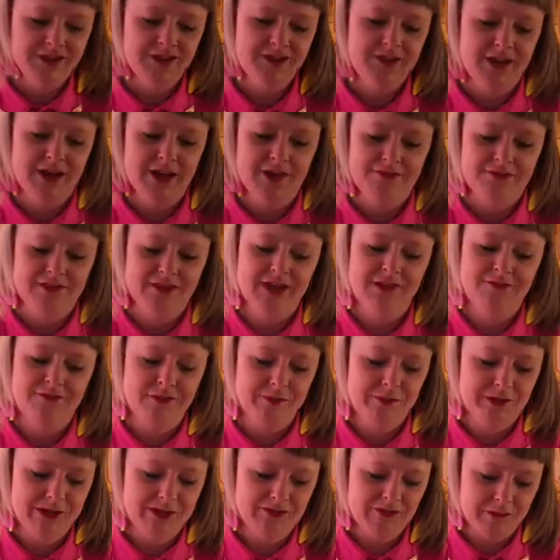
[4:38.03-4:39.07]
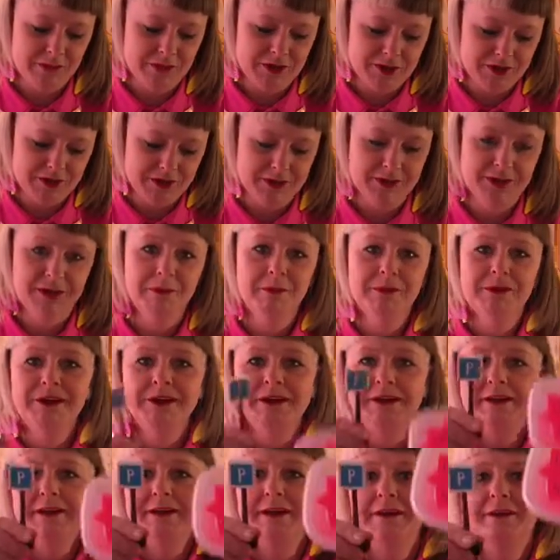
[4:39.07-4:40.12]
don't have to have the P for parking on,
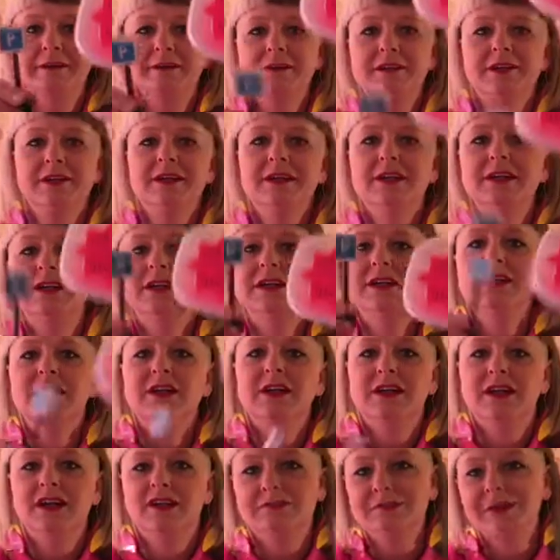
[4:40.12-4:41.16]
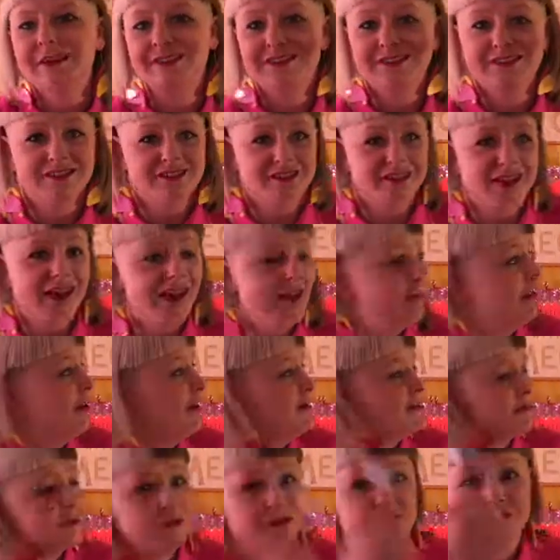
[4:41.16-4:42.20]
but you know, made this set,
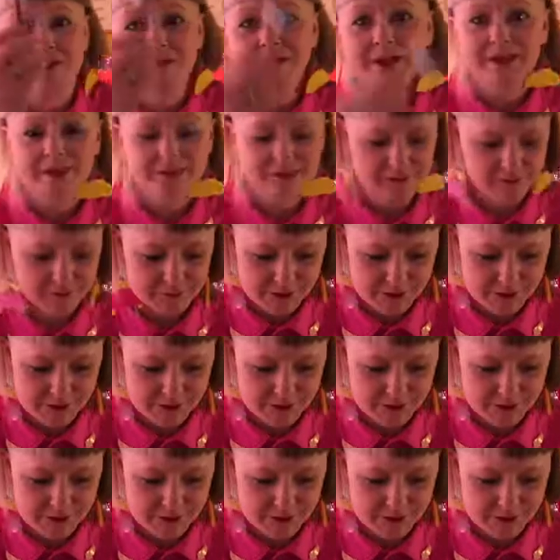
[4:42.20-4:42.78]
might as well just make this as